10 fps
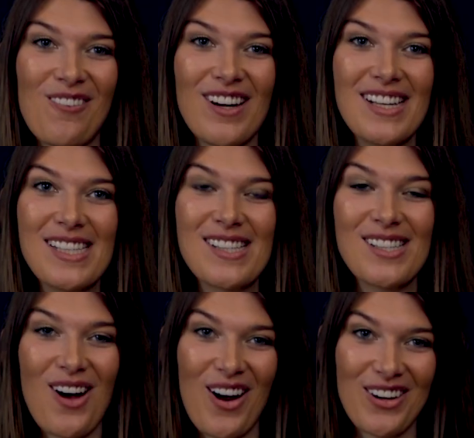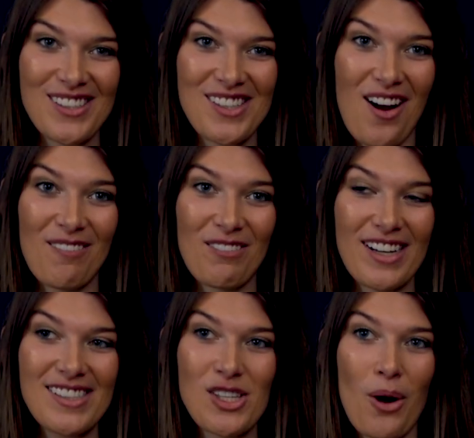was the daughters
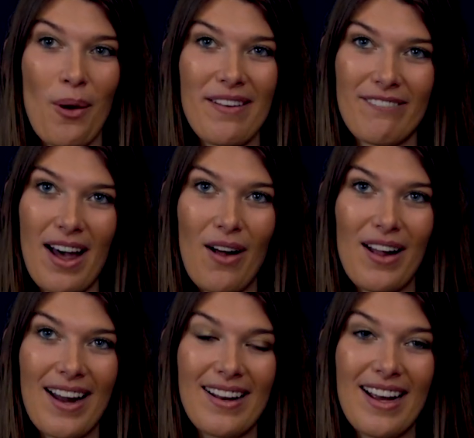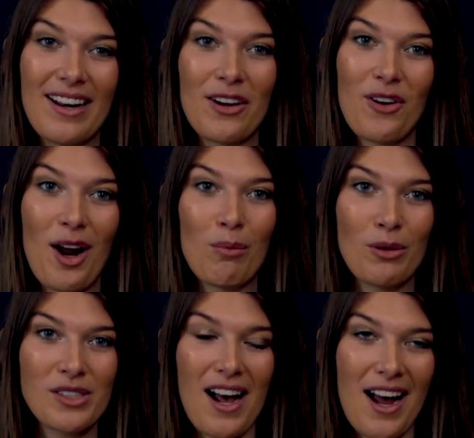conference, so it fell at an
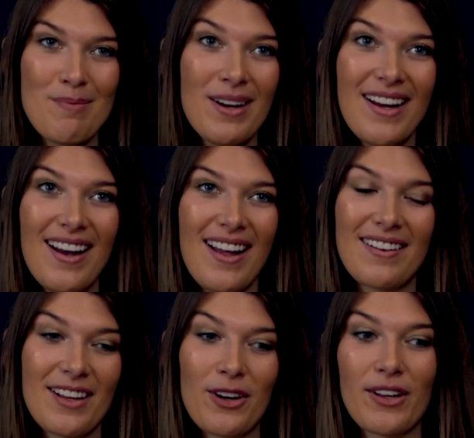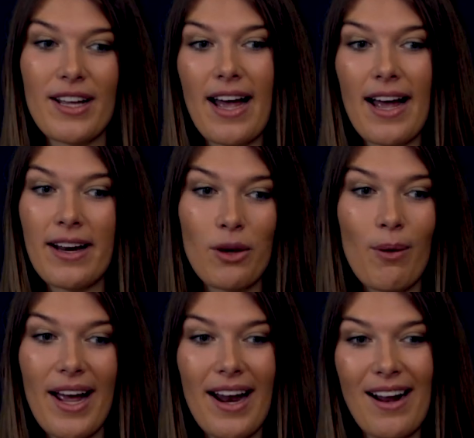incredible time. Literally, I had
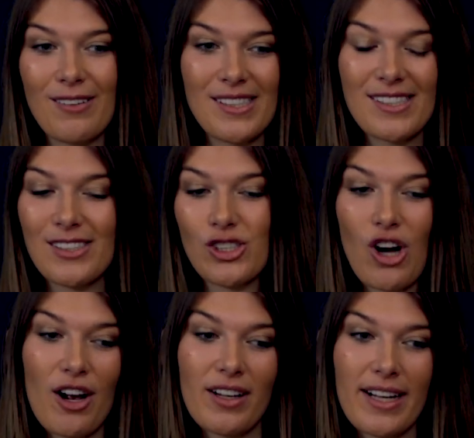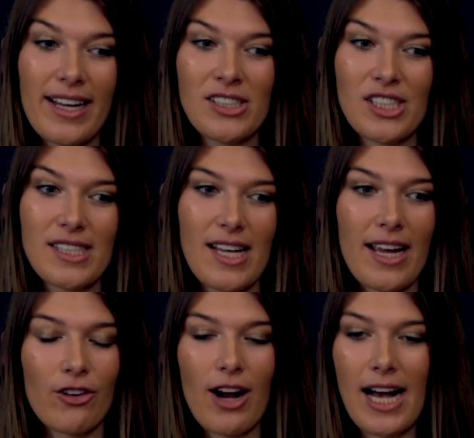quit. I was struggling, just
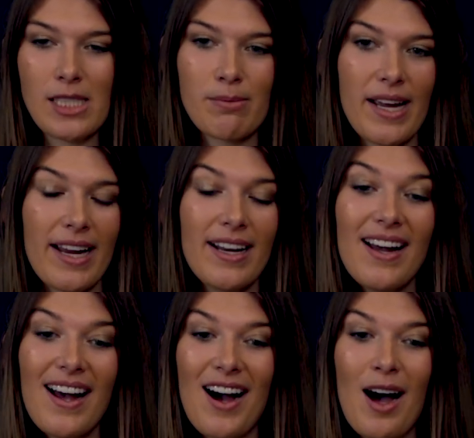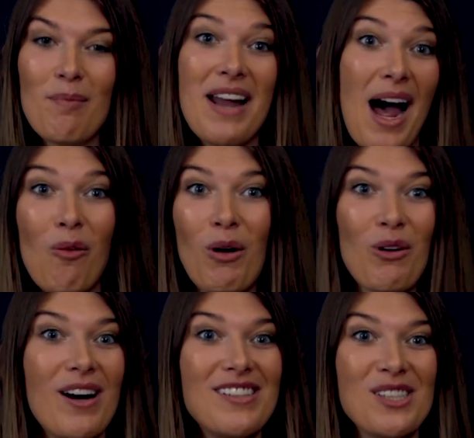like grasping, now what
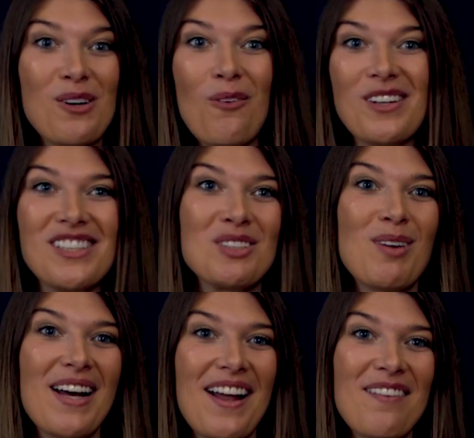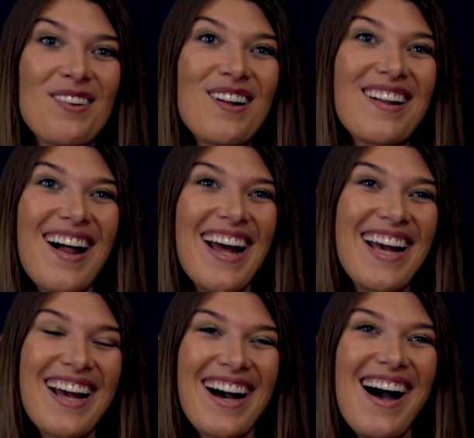do I do? What does my life look
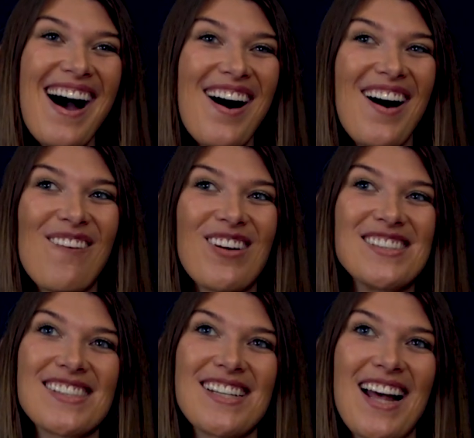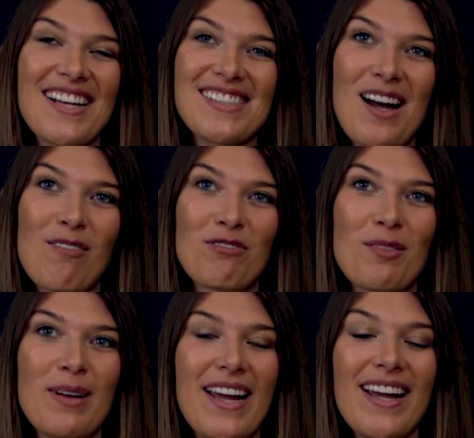like? What's the next step
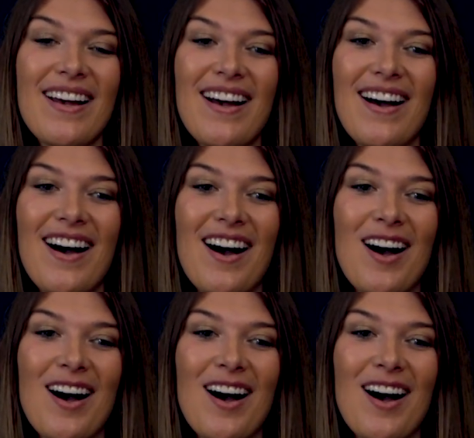for me?